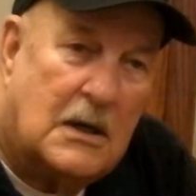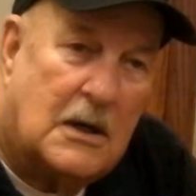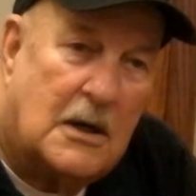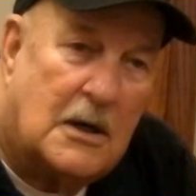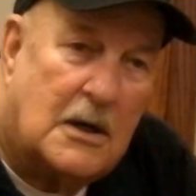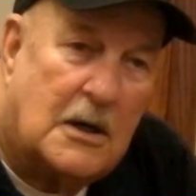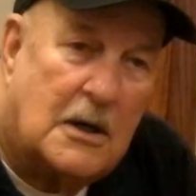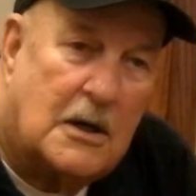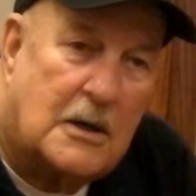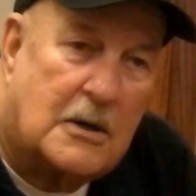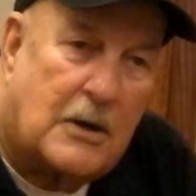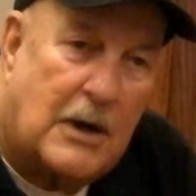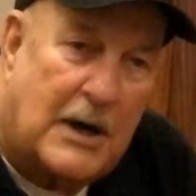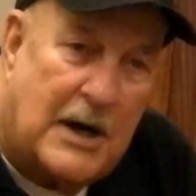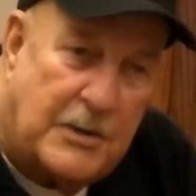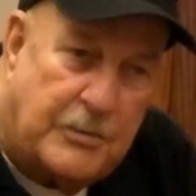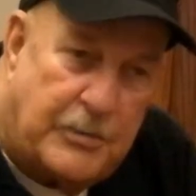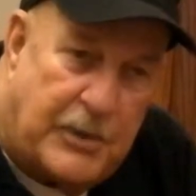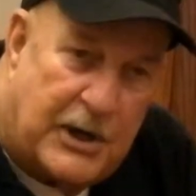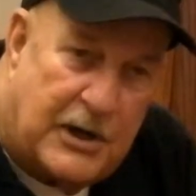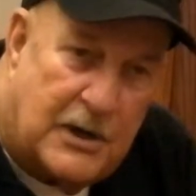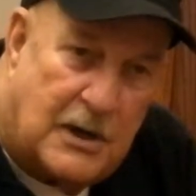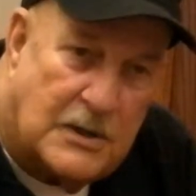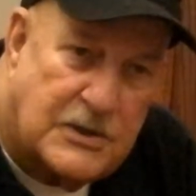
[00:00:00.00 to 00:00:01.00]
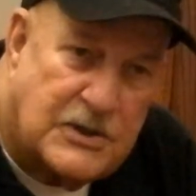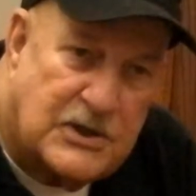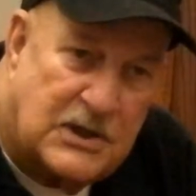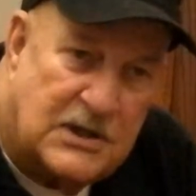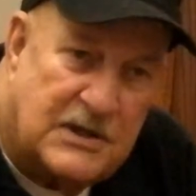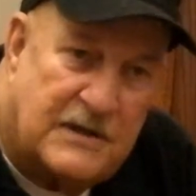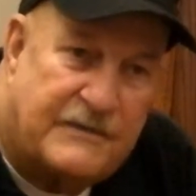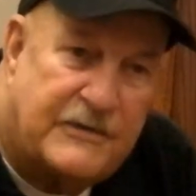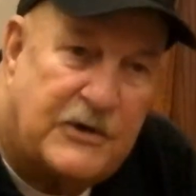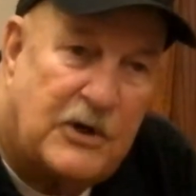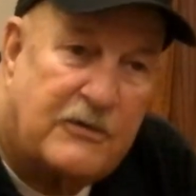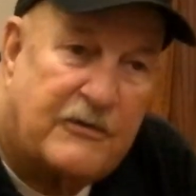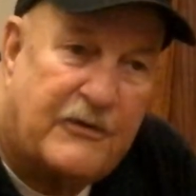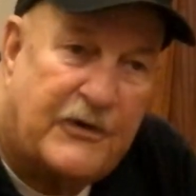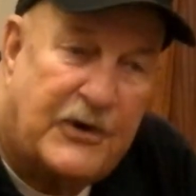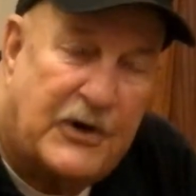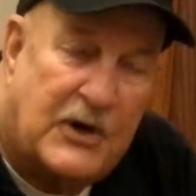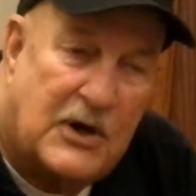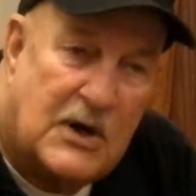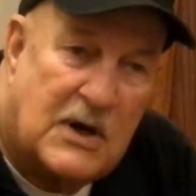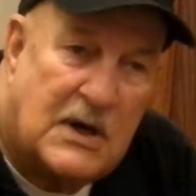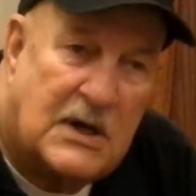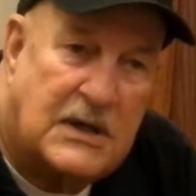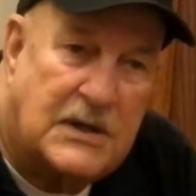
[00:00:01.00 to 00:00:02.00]
grandparents lived over
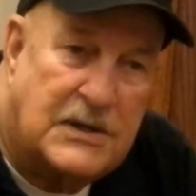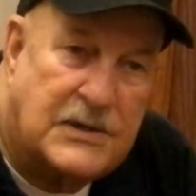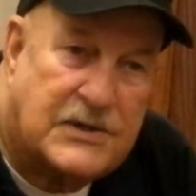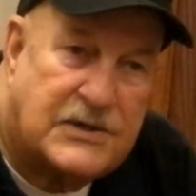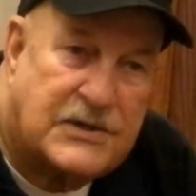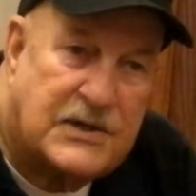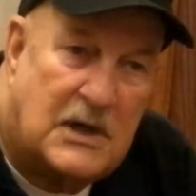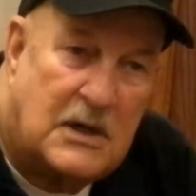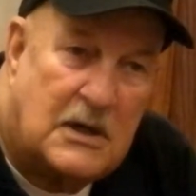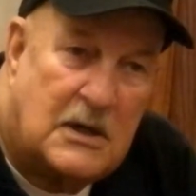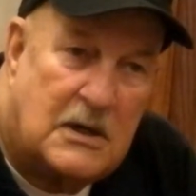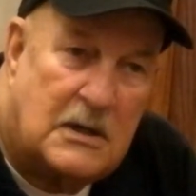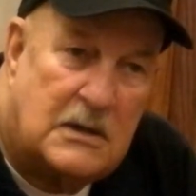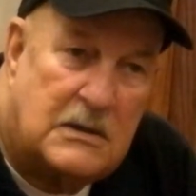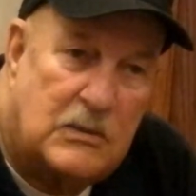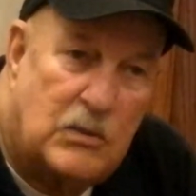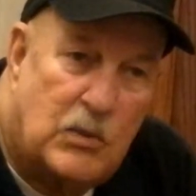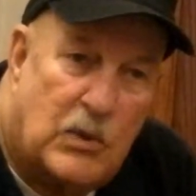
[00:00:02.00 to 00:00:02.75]
in Arkansas,